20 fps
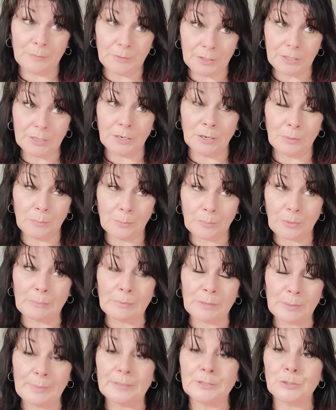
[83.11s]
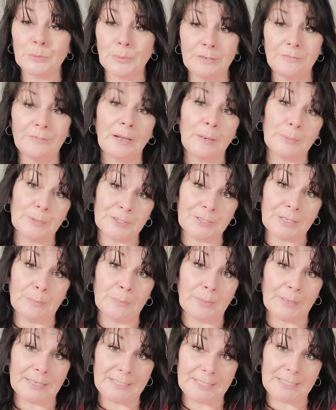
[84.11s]
you know, probably about twenty-five
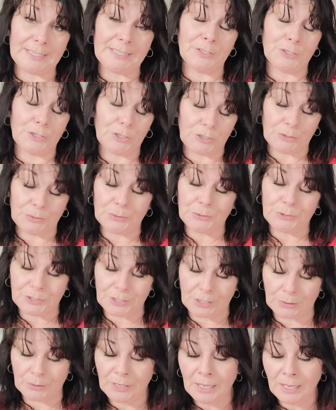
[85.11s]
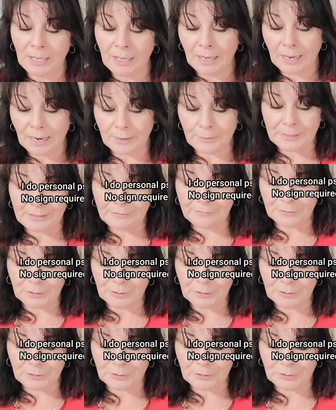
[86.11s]
percent Pisces too. So I read for